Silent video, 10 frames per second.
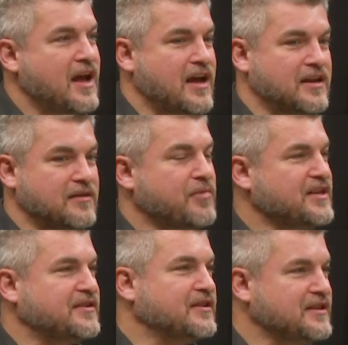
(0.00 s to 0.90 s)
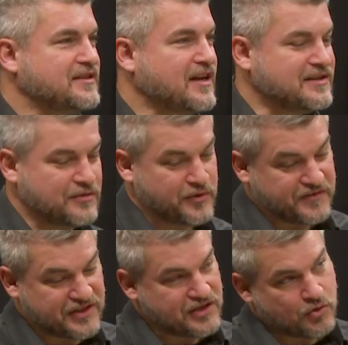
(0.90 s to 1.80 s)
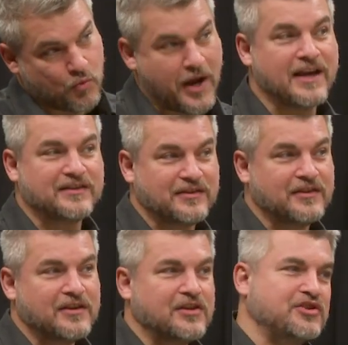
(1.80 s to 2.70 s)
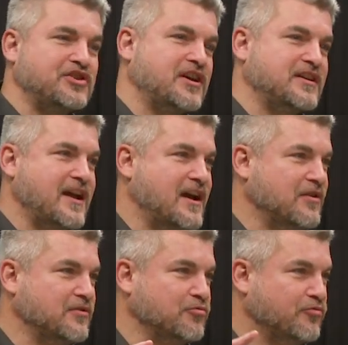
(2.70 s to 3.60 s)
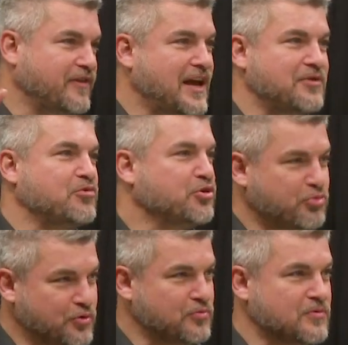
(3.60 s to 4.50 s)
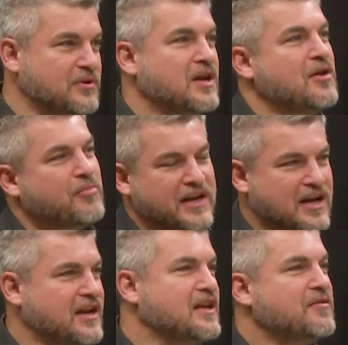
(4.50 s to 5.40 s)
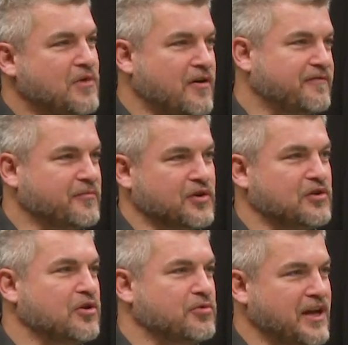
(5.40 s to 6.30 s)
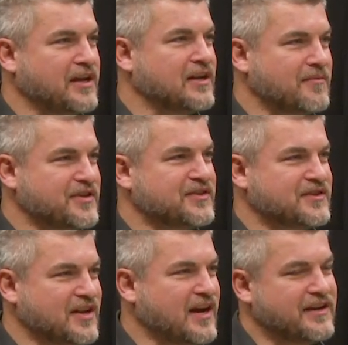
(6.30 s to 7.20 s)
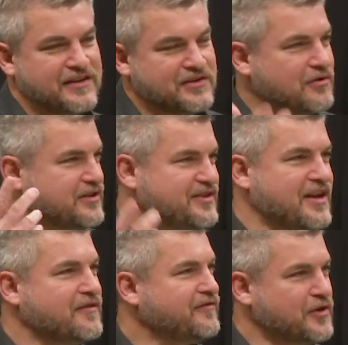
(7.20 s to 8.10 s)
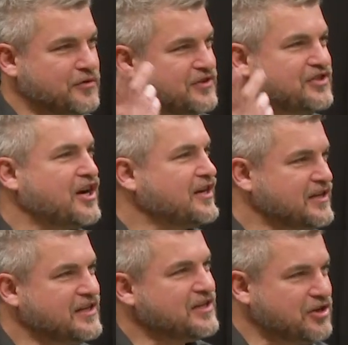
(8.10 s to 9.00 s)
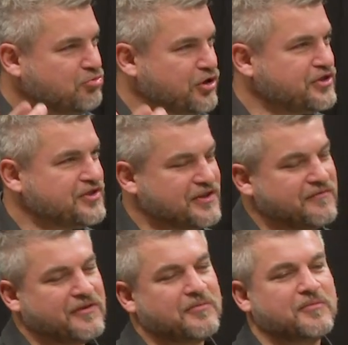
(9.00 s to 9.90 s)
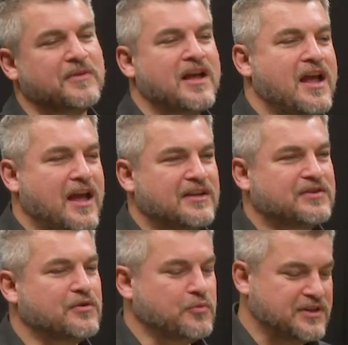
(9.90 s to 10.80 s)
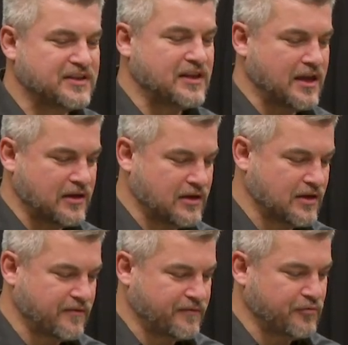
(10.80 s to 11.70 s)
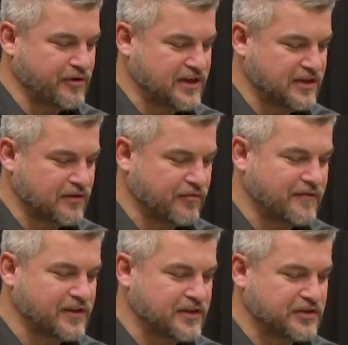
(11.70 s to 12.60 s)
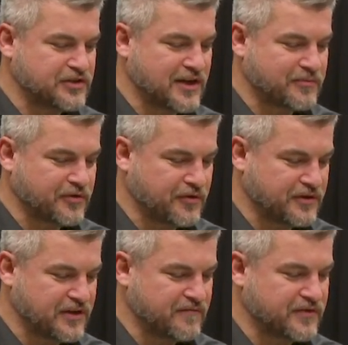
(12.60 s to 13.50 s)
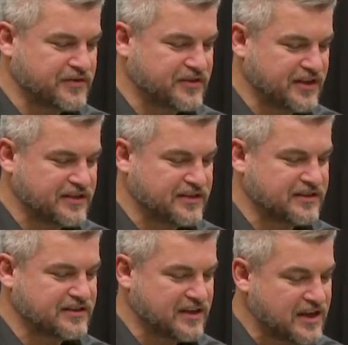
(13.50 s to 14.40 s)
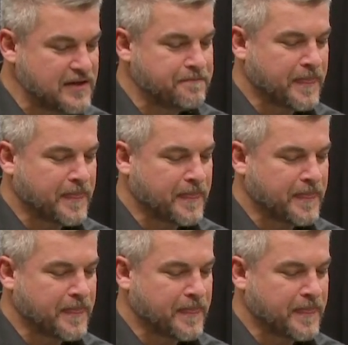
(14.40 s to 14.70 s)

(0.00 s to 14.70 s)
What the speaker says: And he basically signs it. We've seen the West shut down Vladimir Putin by cutting him off from the global economic society. He's only staying afloat because China and India are purchasing from him. And so we see that. And if we read in Revelation chapter 13, verse 6, he says, he